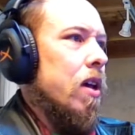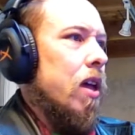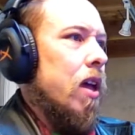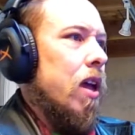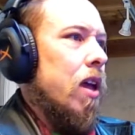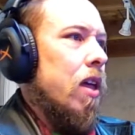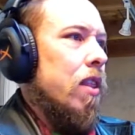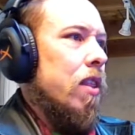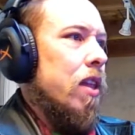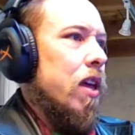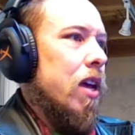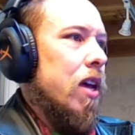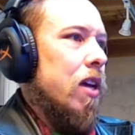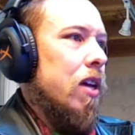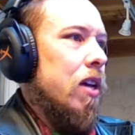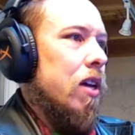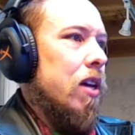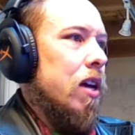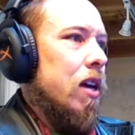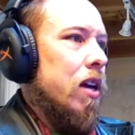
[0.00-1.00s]
And
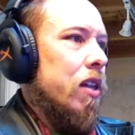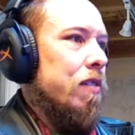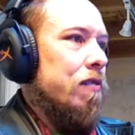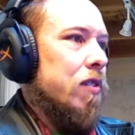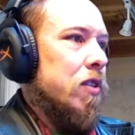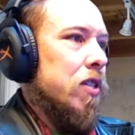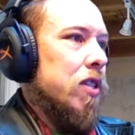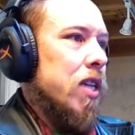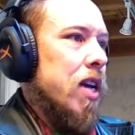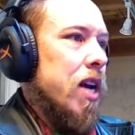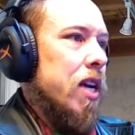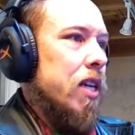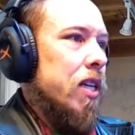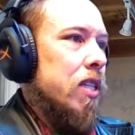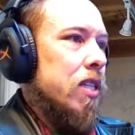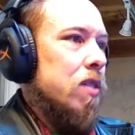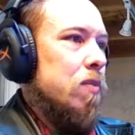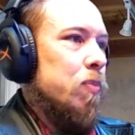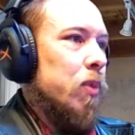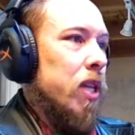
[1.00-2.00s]
then the first line
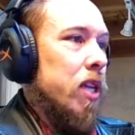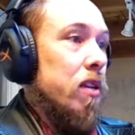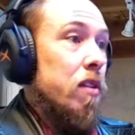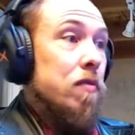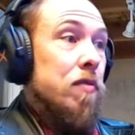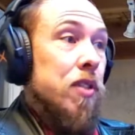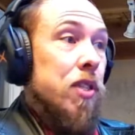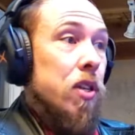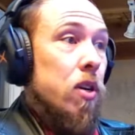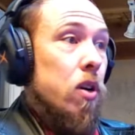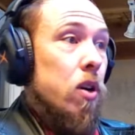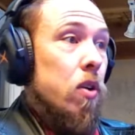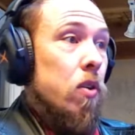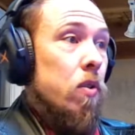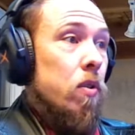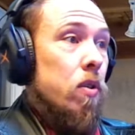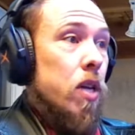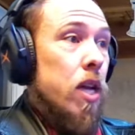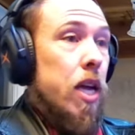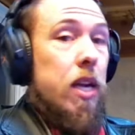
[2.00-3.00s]
is split of
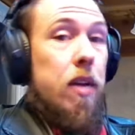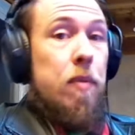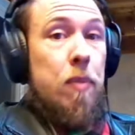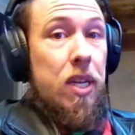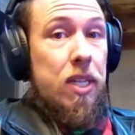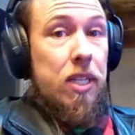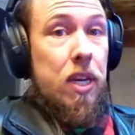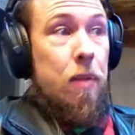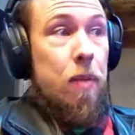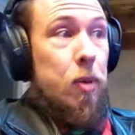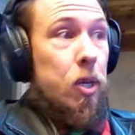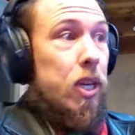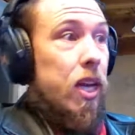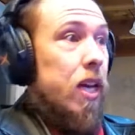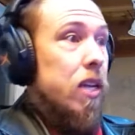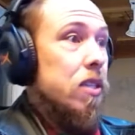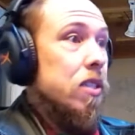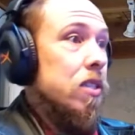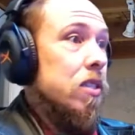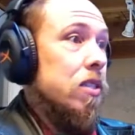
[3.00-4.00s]
0, and it makes it
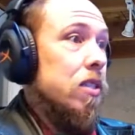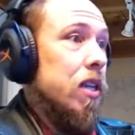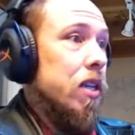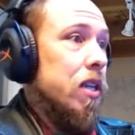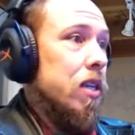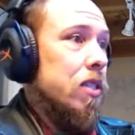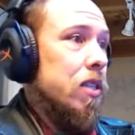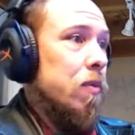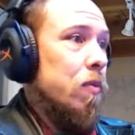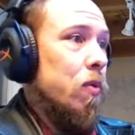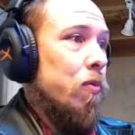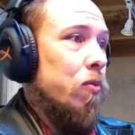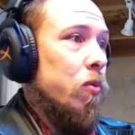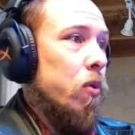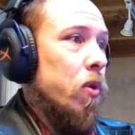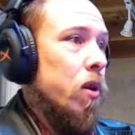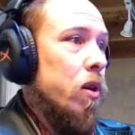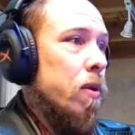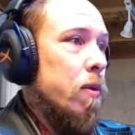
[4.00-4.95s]
uppercase, like I said before.